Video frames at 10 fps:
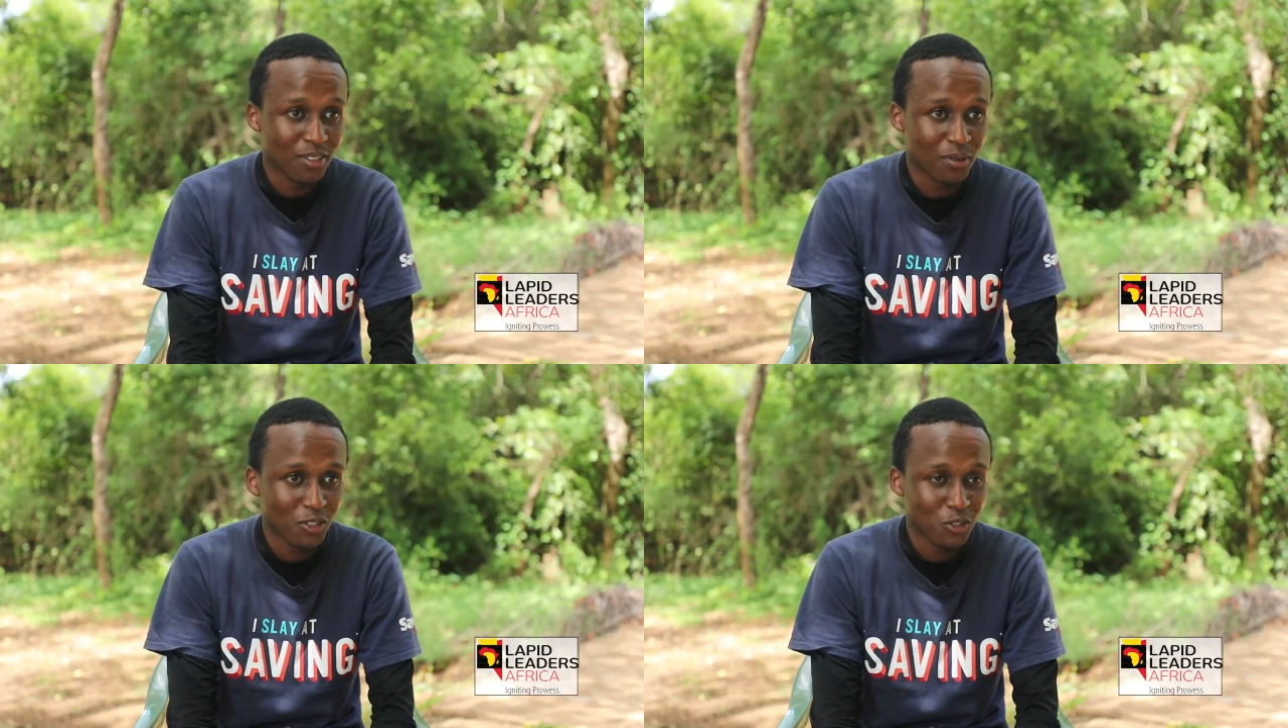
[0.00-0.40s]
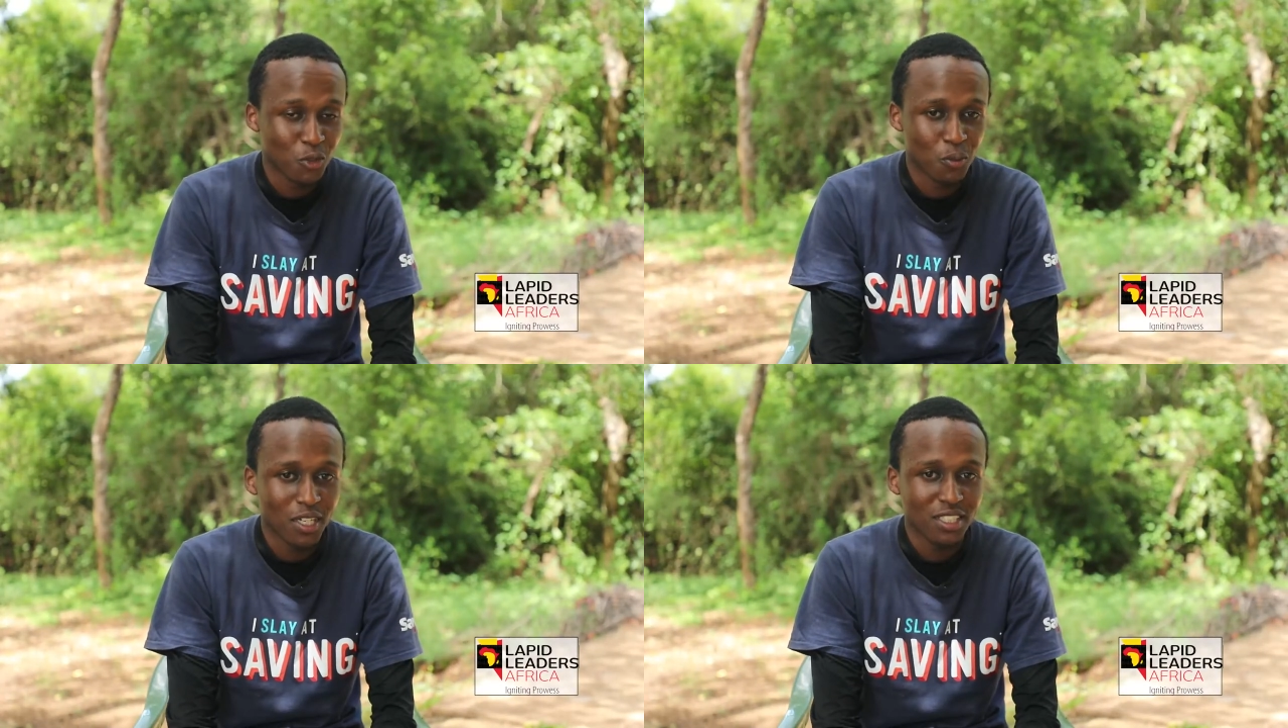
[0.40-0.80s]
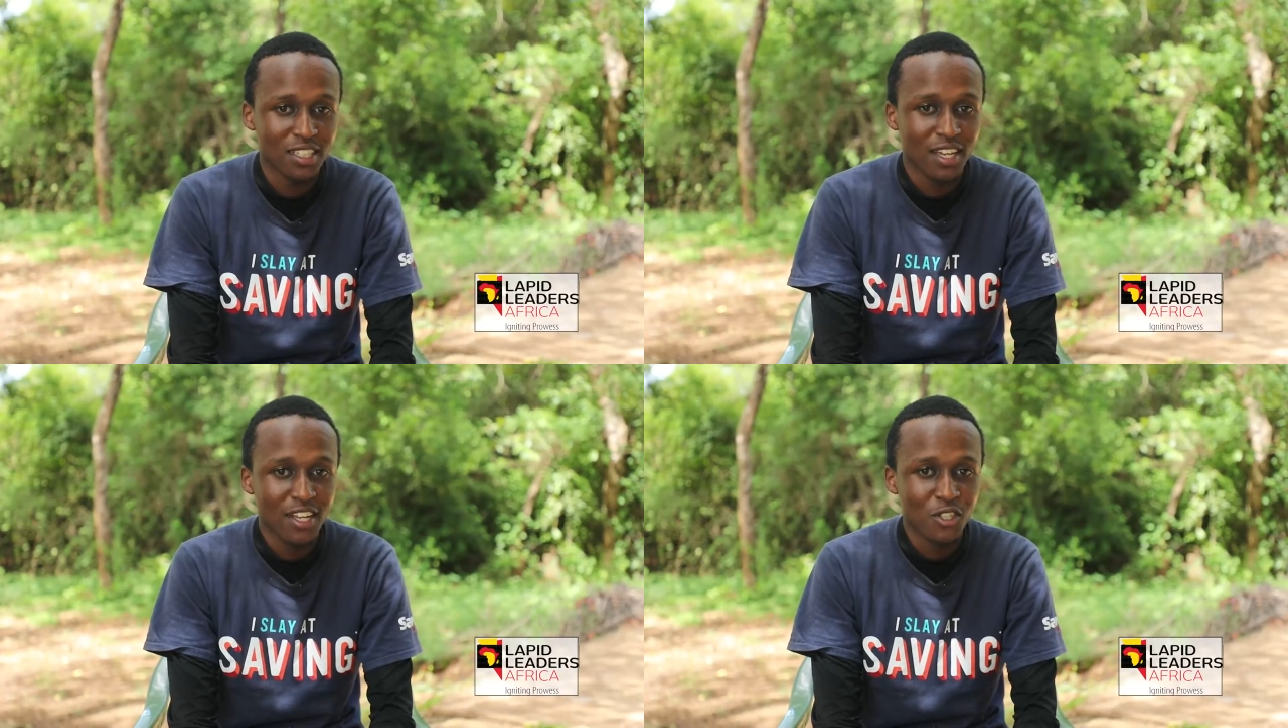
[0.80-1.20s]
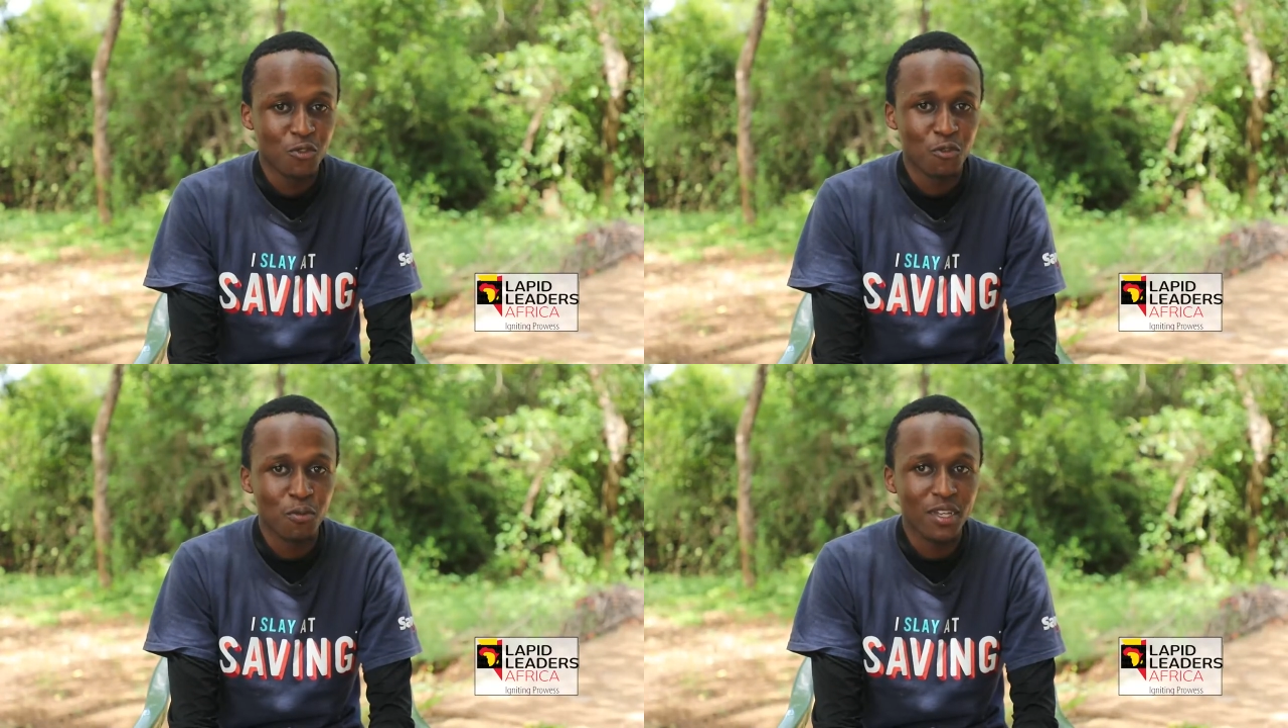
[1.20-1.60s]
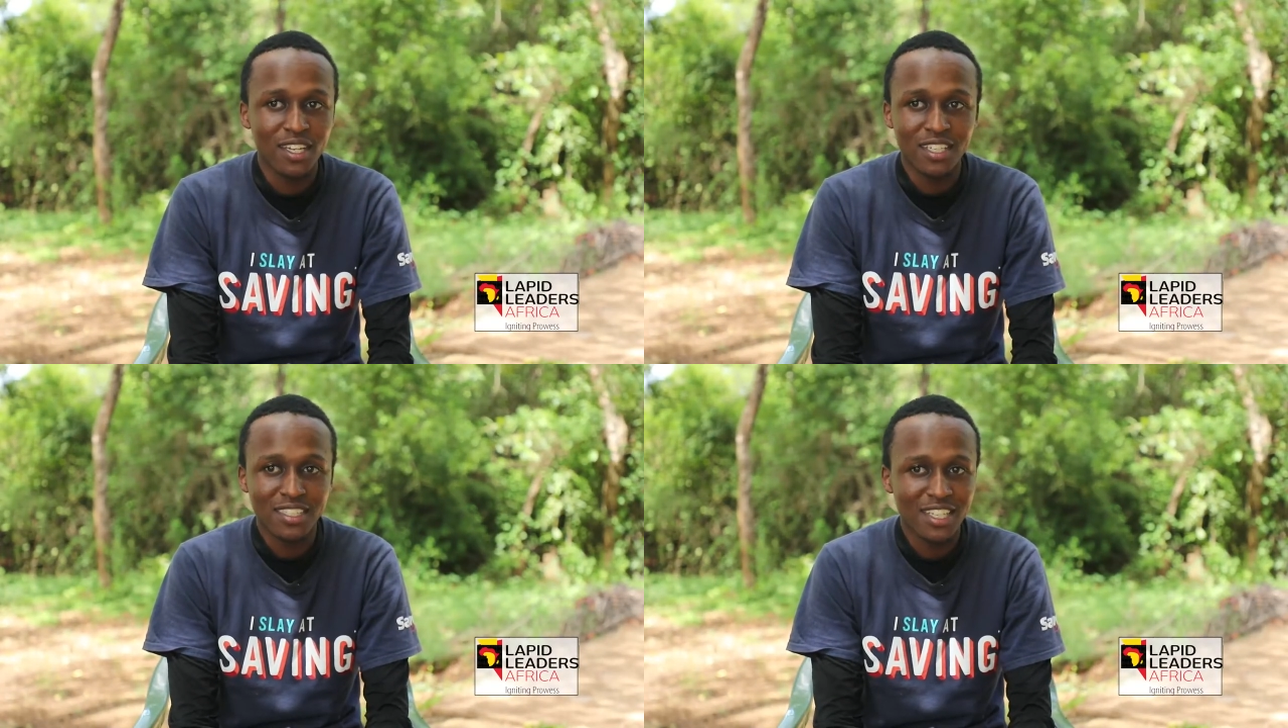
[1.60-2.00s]
person so much so for
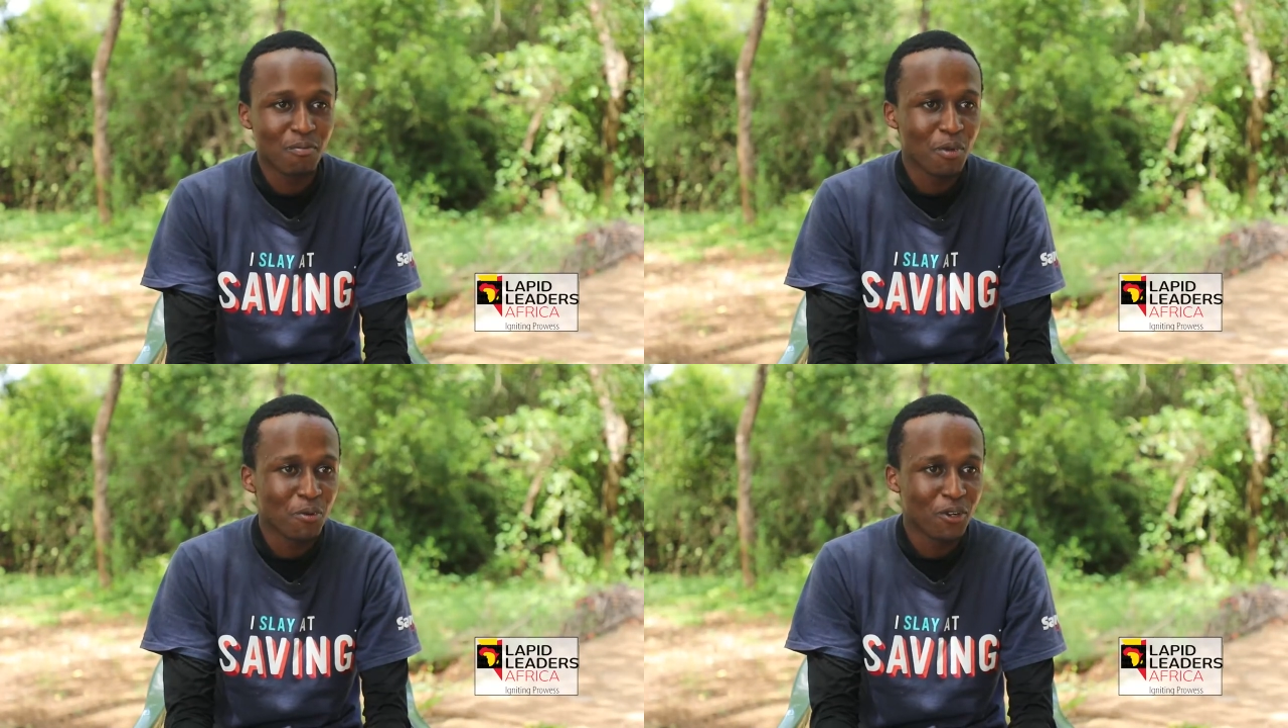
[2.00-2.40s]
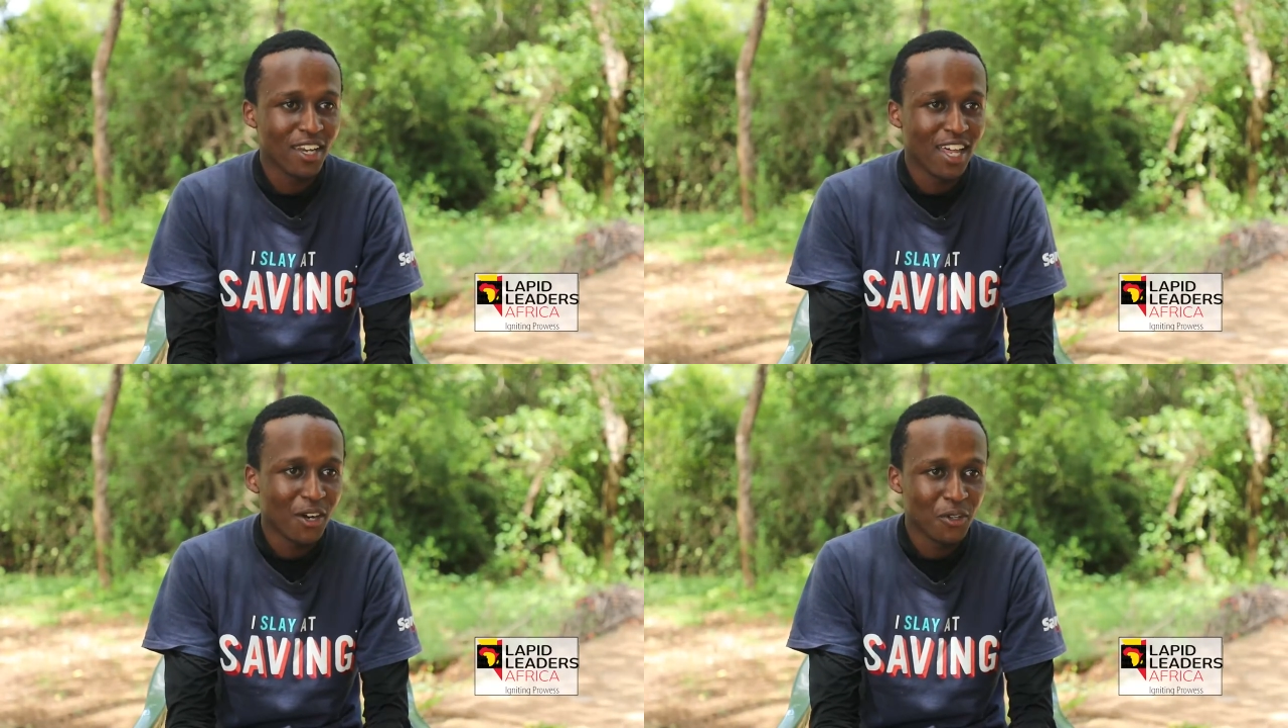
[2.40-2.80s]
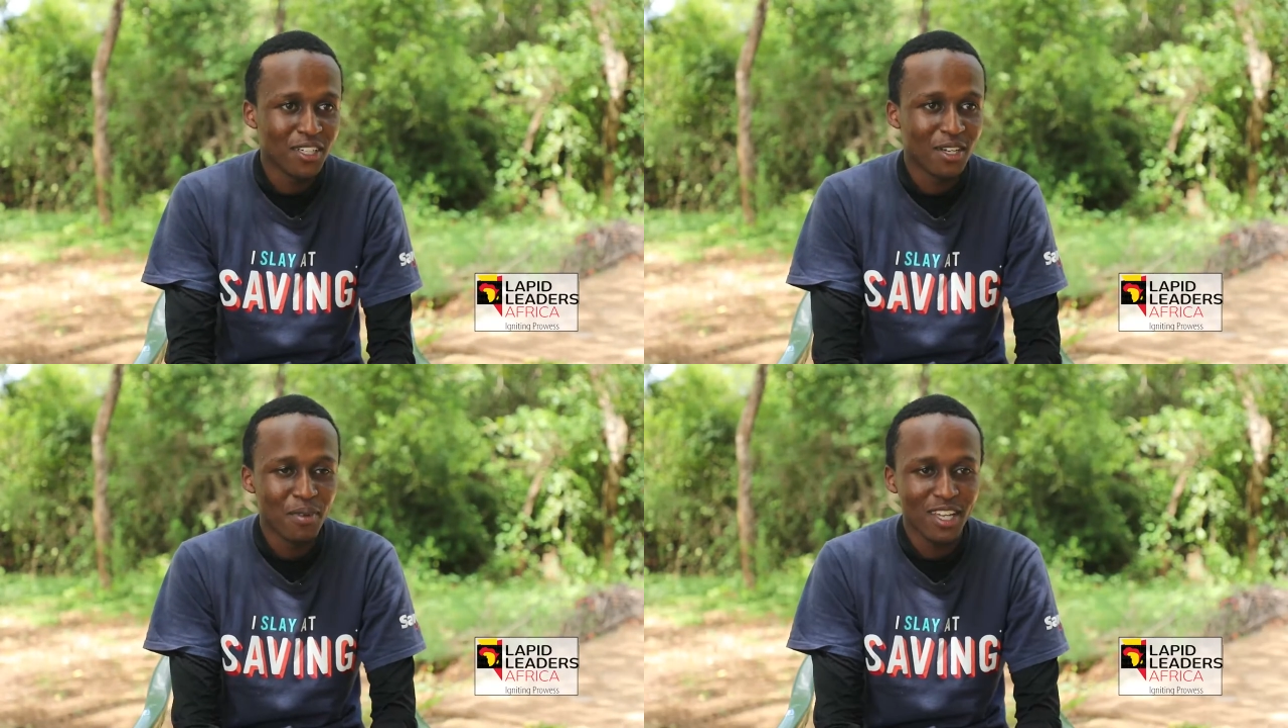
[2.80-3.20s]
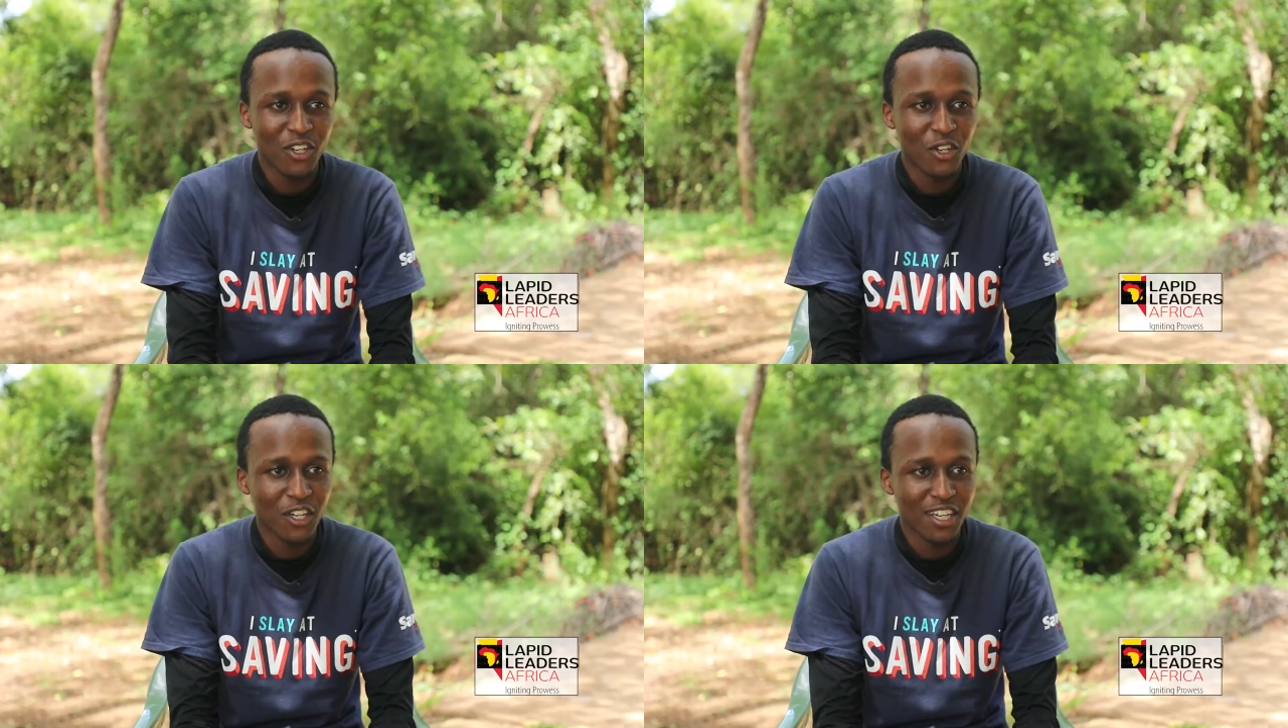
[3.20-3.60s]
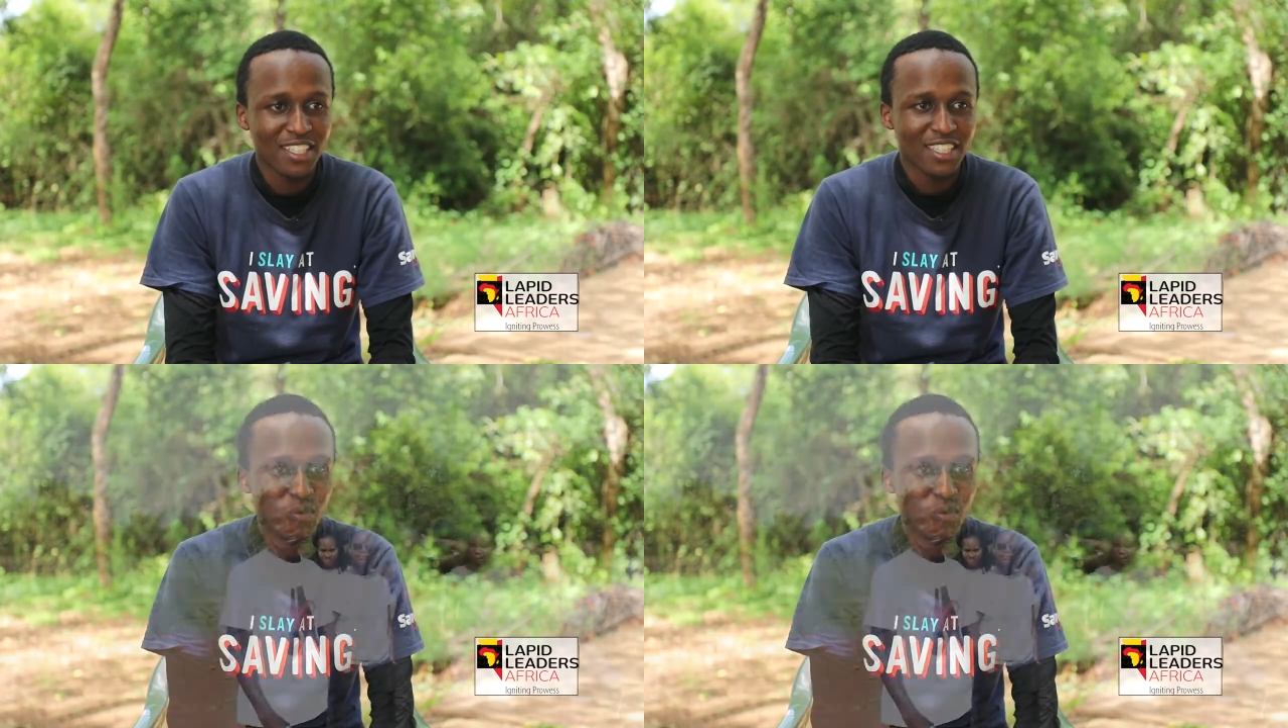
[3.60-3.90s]
me seeing people loud and making noise